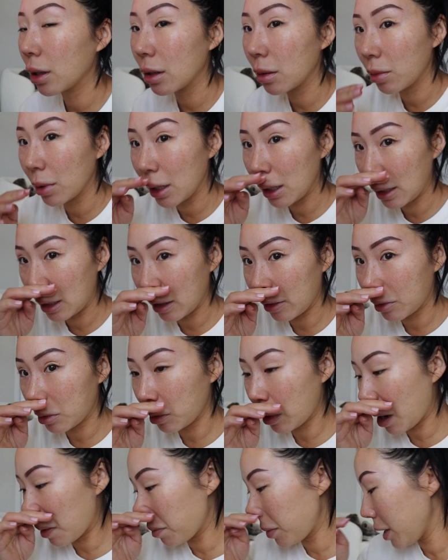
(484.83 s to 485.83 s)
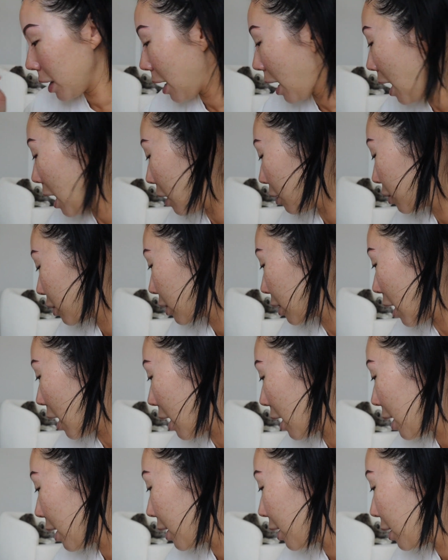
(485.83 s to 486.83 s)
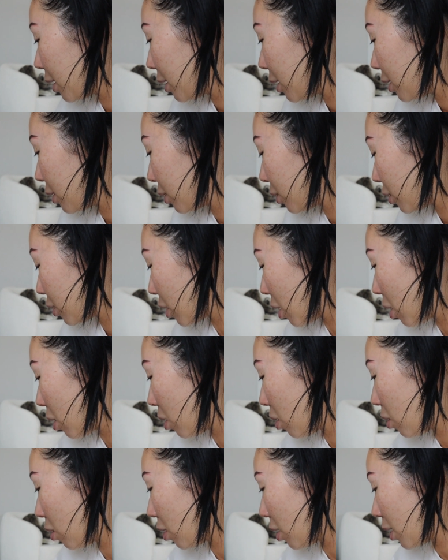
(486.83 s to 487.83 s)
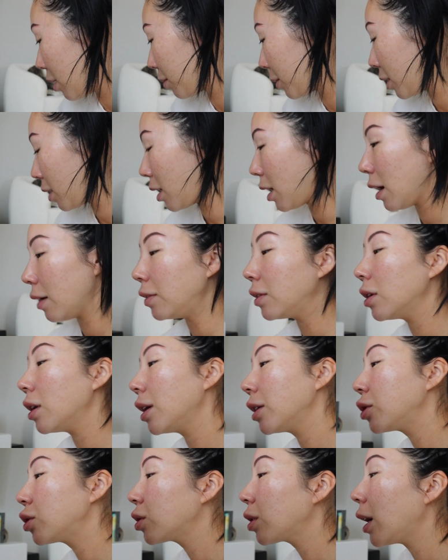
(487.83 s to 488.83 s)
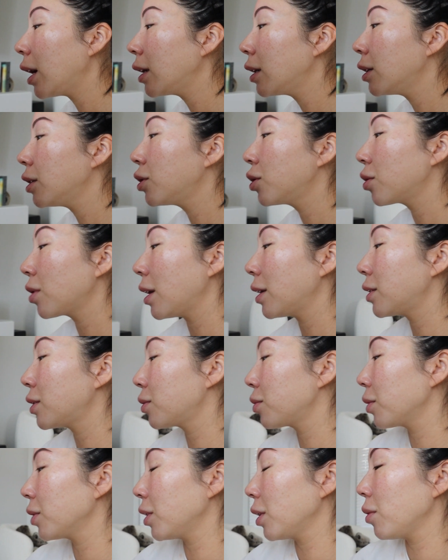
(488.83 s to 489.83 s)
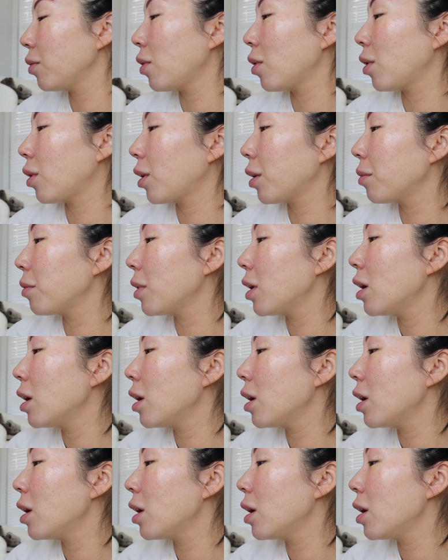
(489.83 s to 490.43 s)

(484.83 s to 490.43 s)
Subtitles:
gonna be gift wrapping outside. So I'm gonna have to like try to dress really warm.